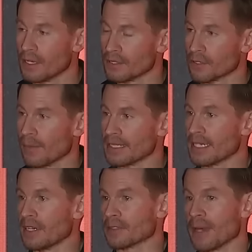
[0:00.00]
So my
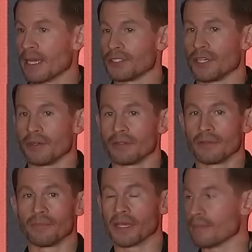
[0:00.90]
sales manager
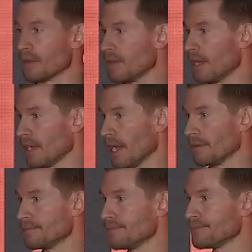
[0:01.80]
picked me up that night.
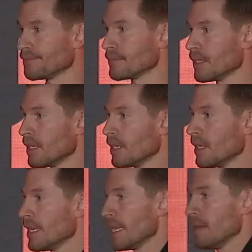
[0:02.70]

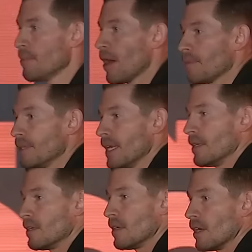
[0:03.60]
He popped
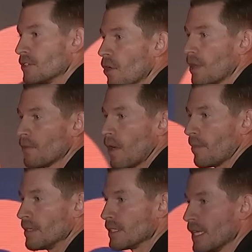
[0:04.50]
in a Tony
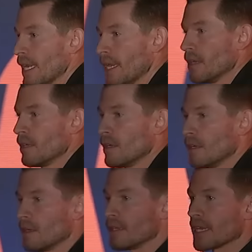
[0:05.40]
Robbins C D
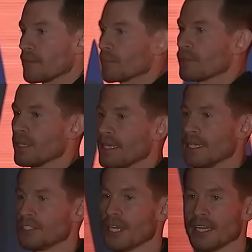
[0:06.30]
that completely
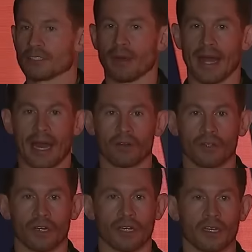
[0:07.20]
changed my
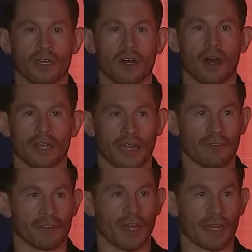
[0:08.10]
outlook on
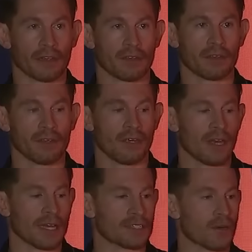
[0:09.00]
everything.
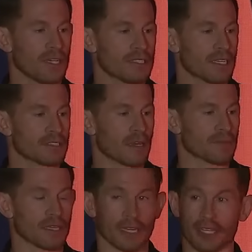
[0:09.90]
And Tony said
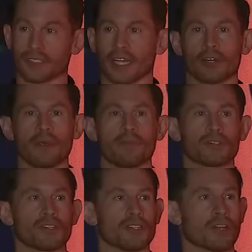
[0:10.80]
something like this. I could be
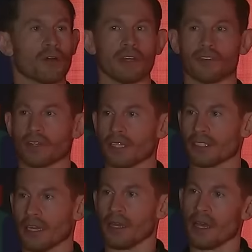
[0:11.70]
butchering it, Tony, if you're
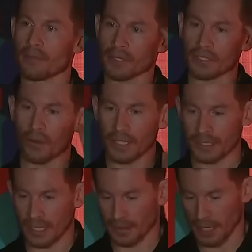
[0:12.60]
listening. But Tony
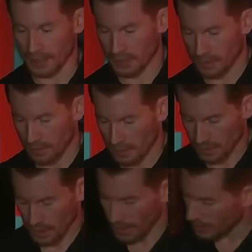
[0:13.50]
said this.
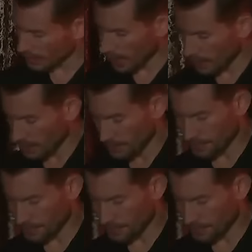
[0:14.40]
He said,